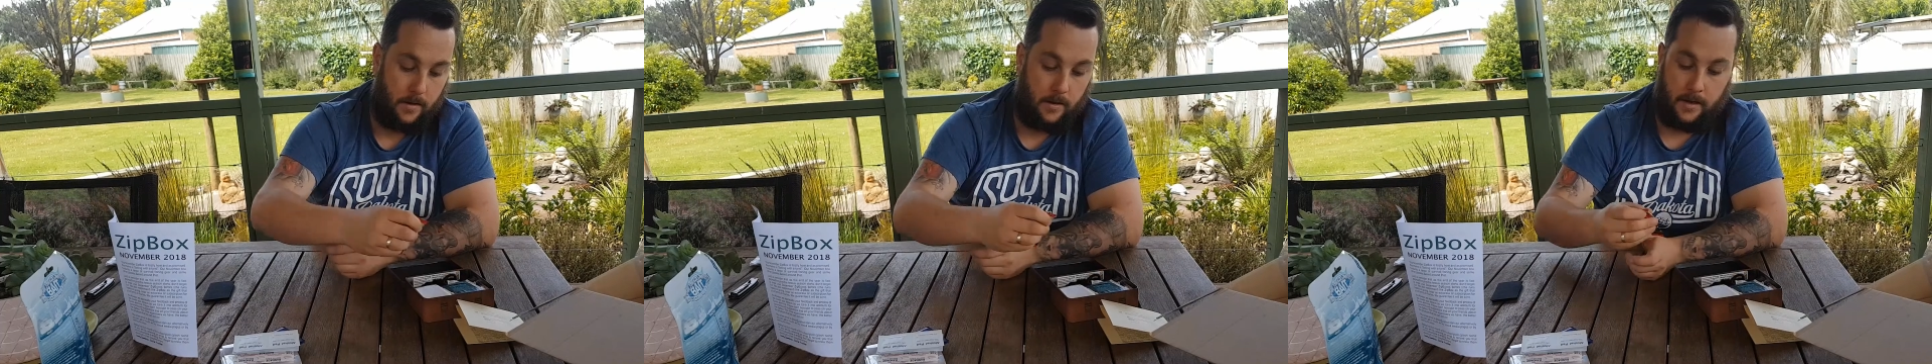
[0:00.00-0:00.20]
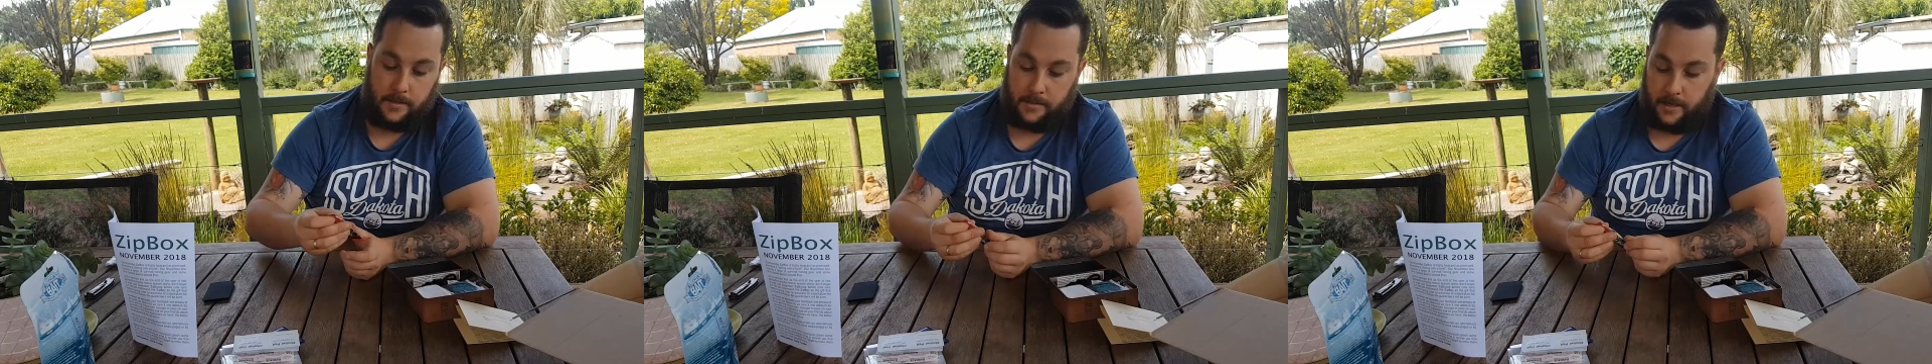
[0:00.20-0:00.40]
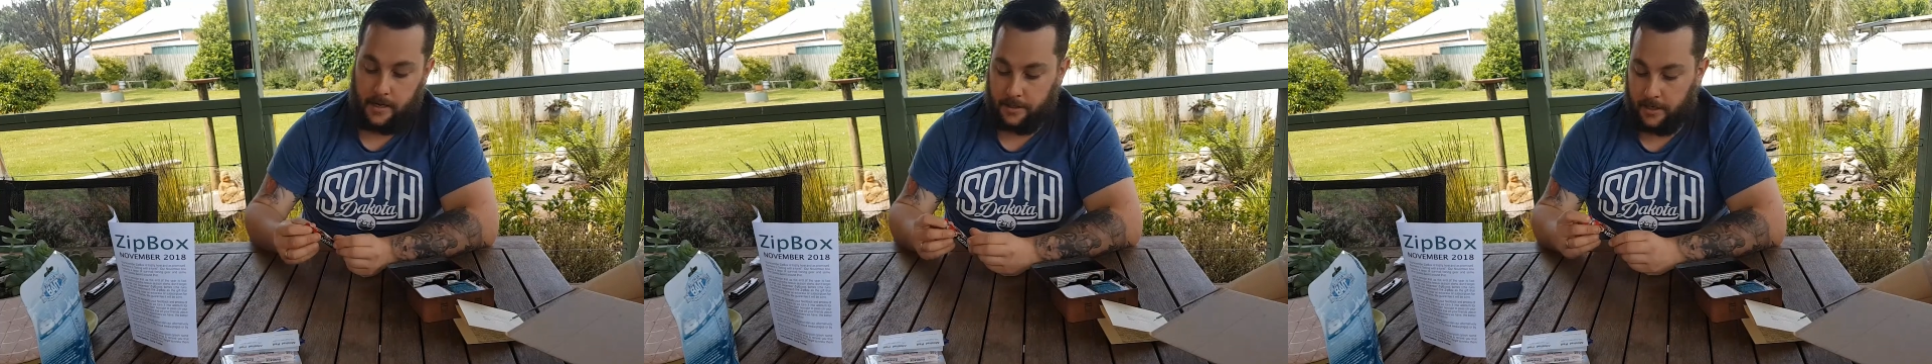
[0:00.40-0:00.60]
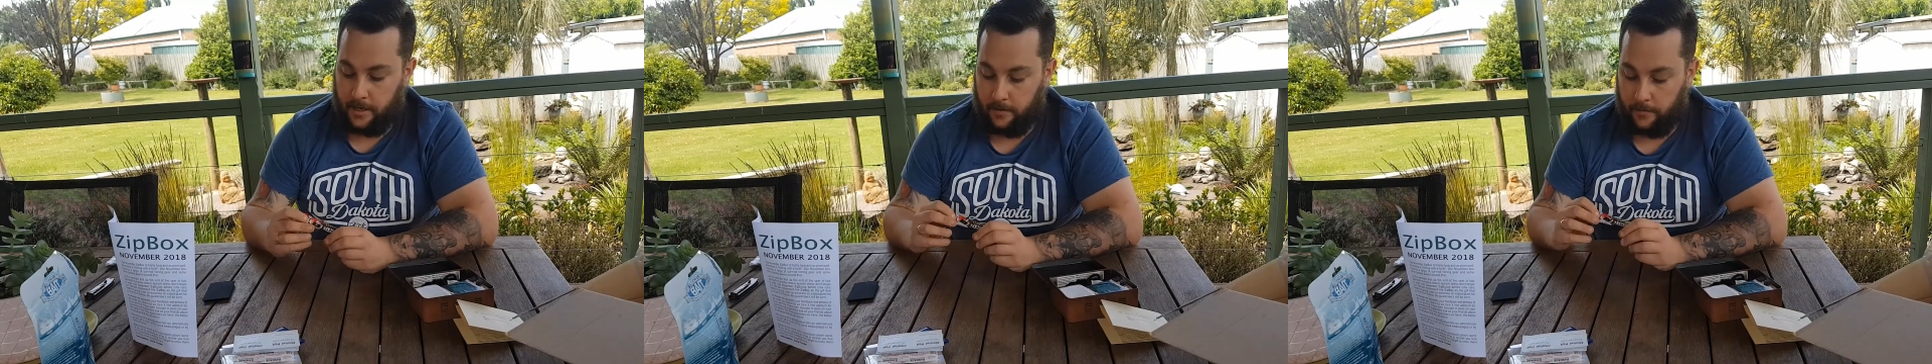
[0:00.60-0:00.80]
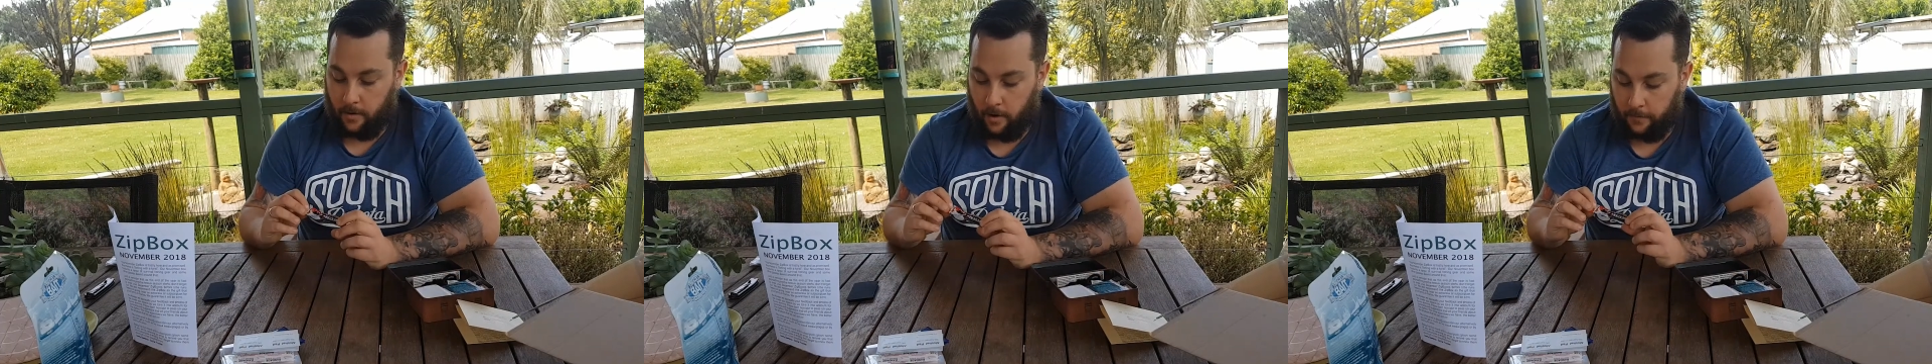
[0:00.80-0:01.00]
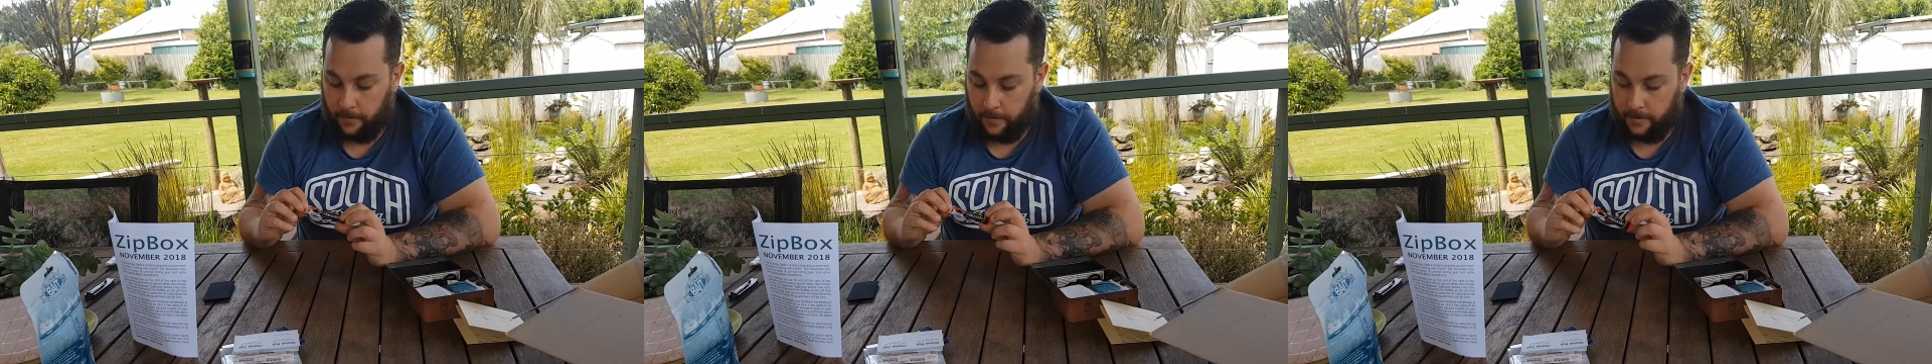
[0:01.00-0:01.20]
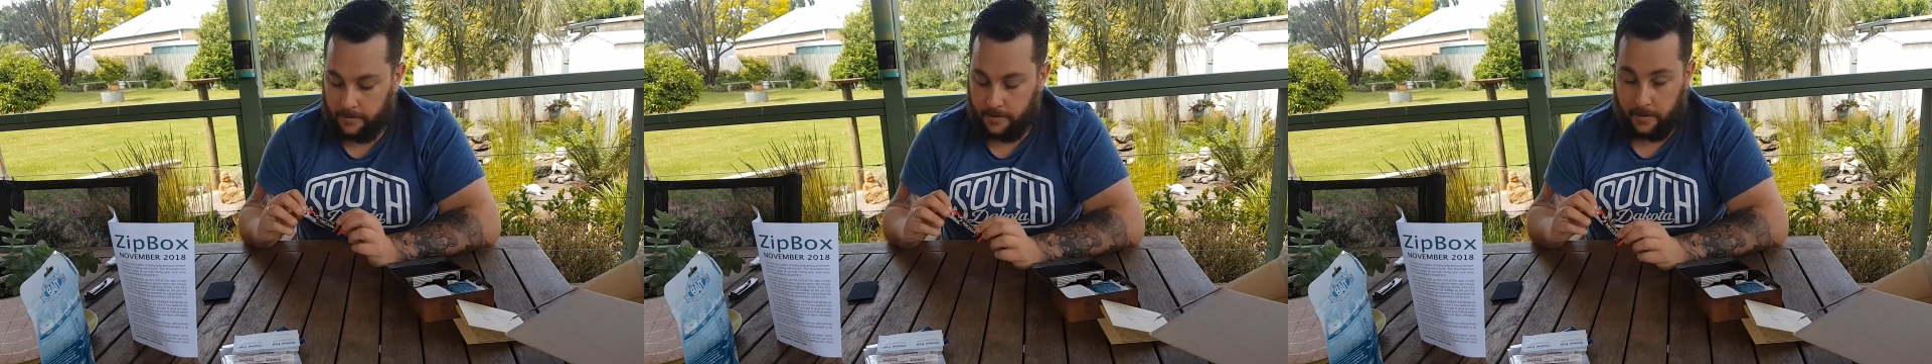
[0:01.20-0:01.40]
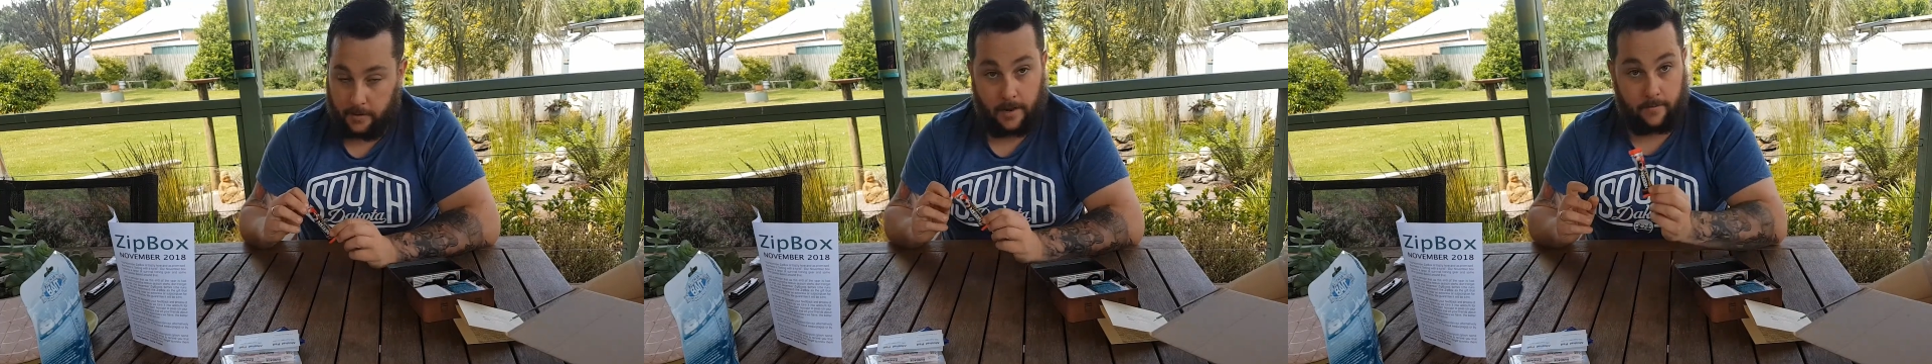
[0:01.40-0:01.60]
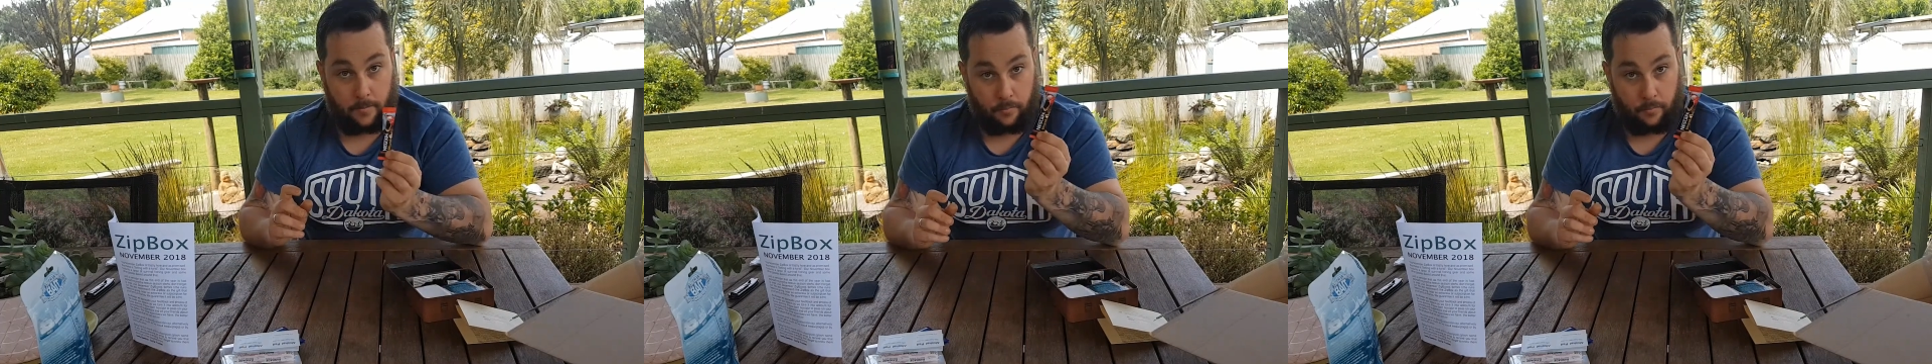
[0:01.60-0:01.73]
A sachet of coffee so you can have a